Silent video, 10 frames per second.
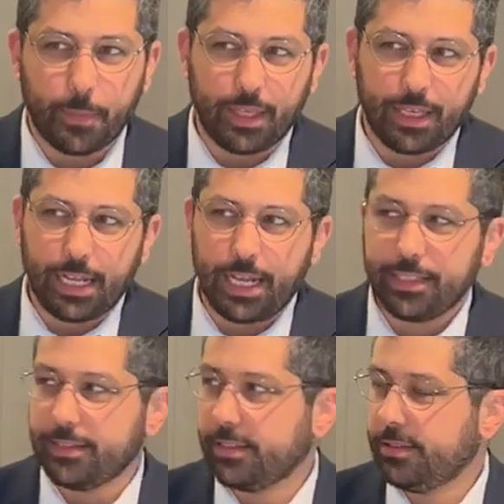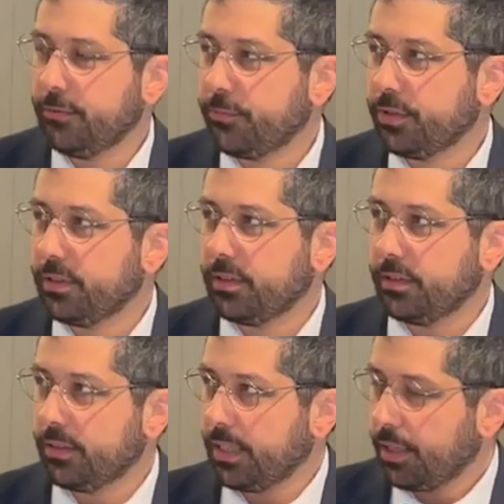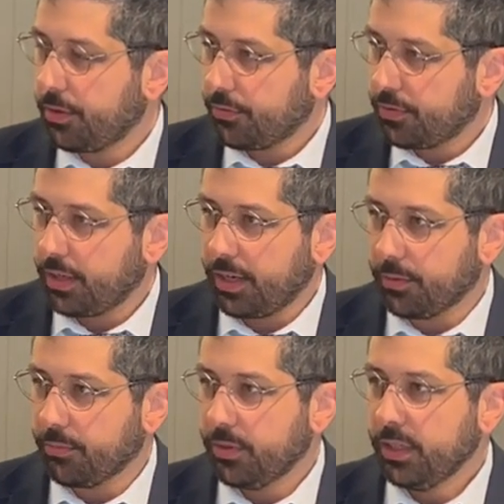it has a different length of time